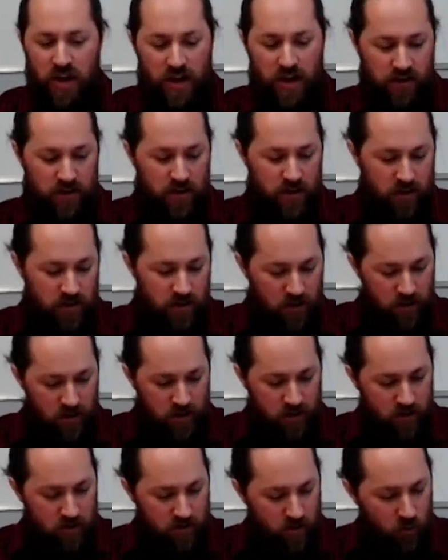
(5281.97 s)
And in
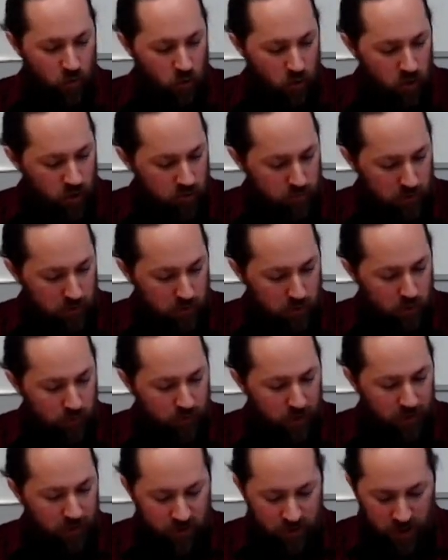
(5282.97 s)
the work biblical
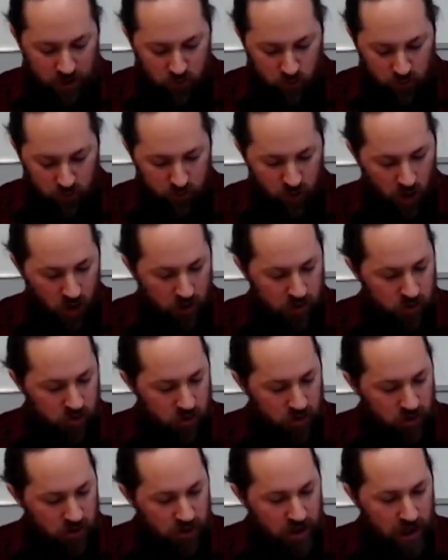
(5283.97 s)
faith and natural
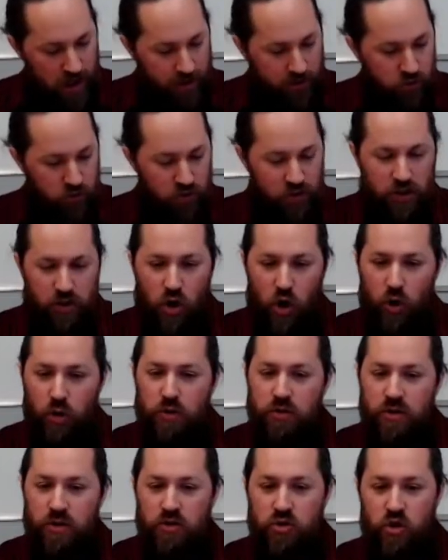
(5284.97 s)
theology he actually
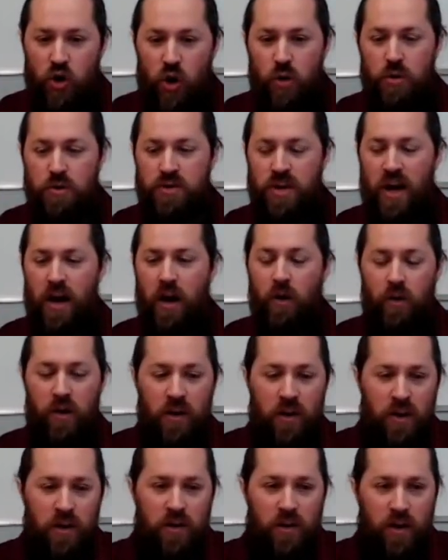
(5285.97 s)
goes and shows how
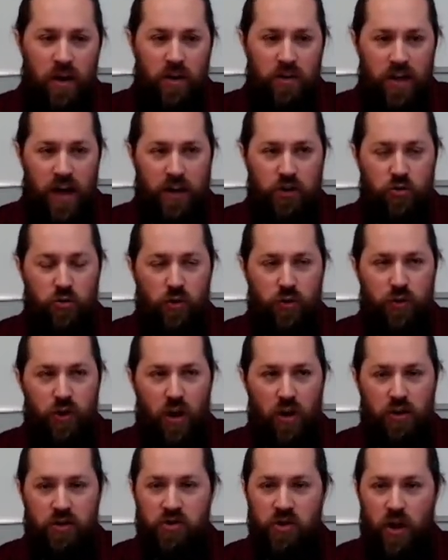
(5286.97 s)
uh, natural
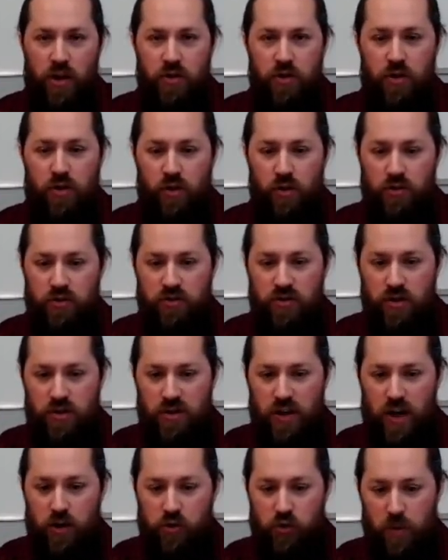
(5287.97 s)
theology undergirds the
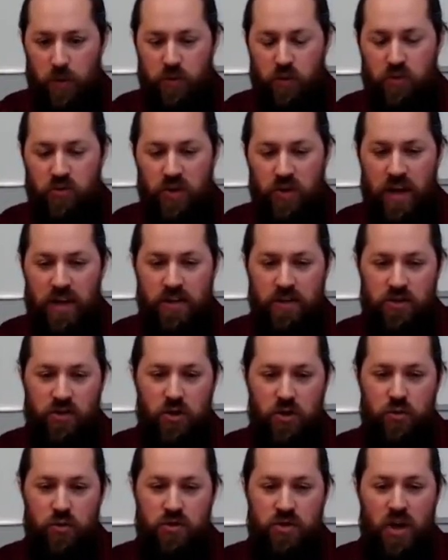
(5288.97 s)
entire scriptures and is
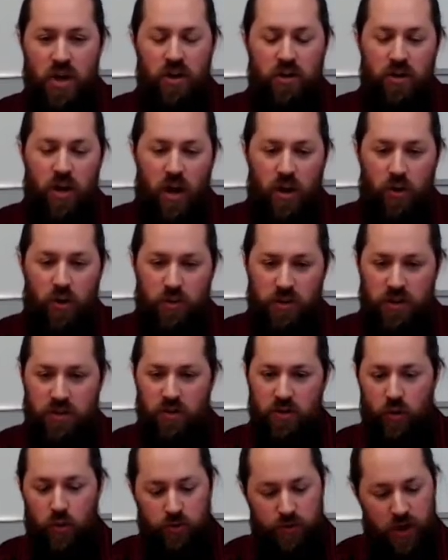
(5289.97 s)
used not only in
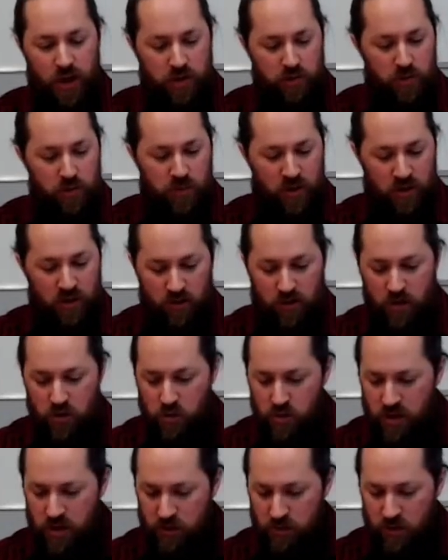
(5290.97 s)
the old testament but in the
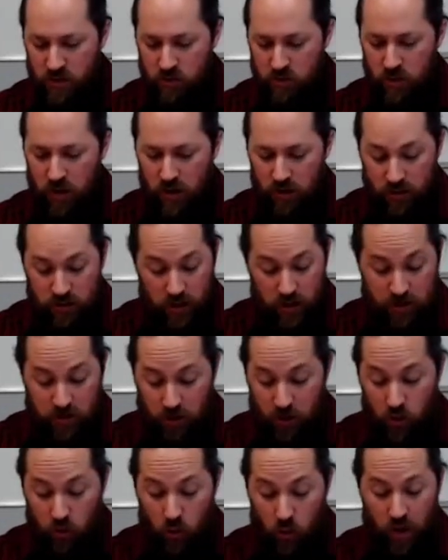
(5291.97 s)
new testament as well it's
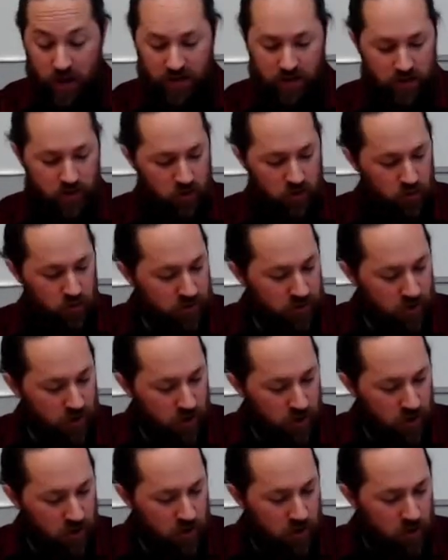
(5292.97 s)
actually quite interesting
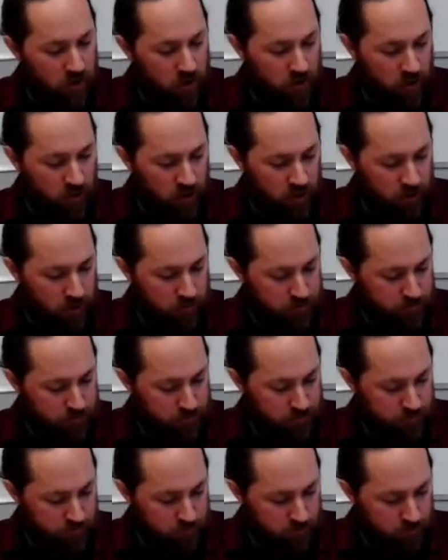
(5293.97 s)
um,